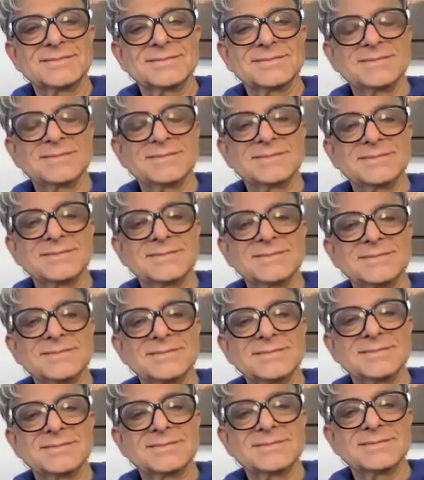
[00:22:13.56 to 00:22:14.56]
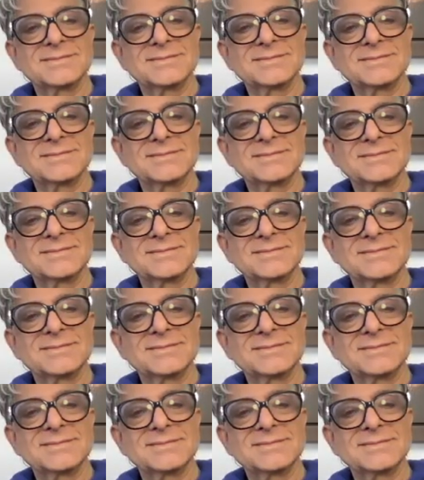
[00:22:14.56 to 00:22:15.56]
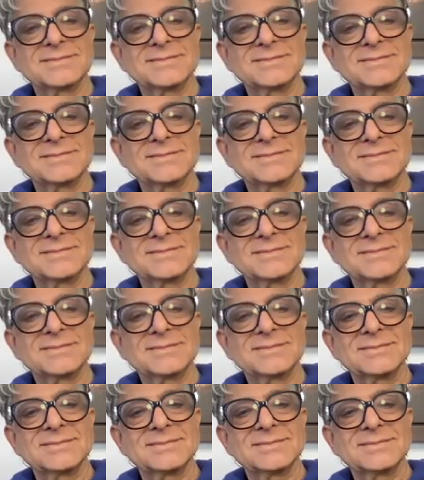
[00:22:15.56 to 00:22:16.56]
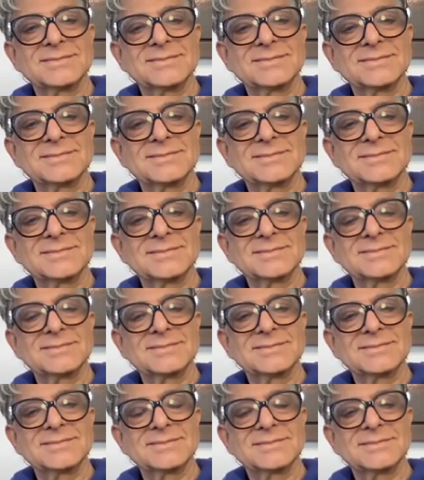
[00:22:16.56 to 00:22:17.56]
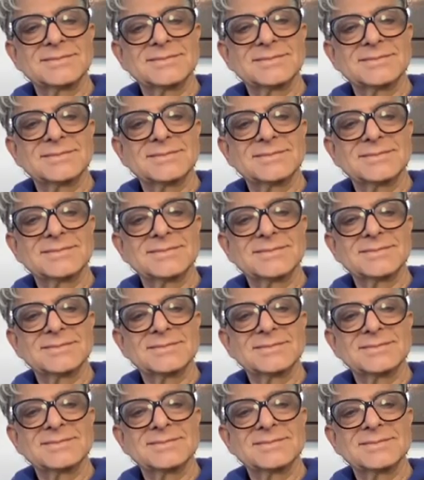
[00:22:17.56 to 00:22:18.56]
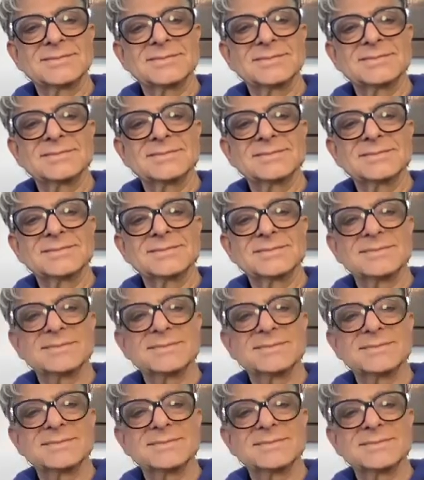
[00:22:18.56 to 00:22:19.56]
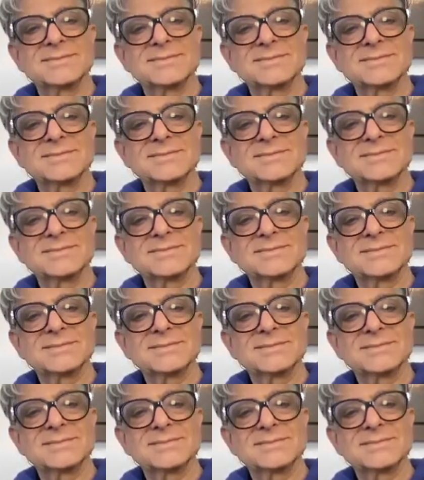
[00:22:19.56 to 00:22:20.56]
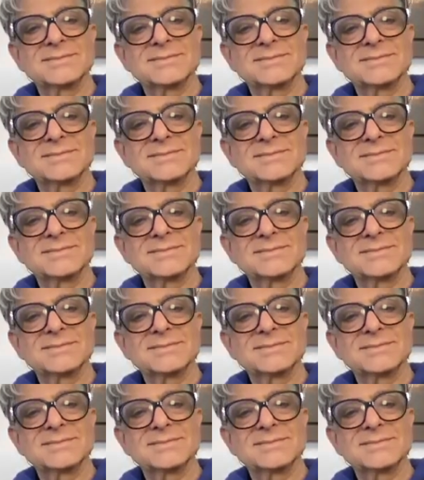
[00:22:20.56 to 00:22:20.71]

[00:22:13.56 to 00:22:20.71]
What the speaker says: (not speaking)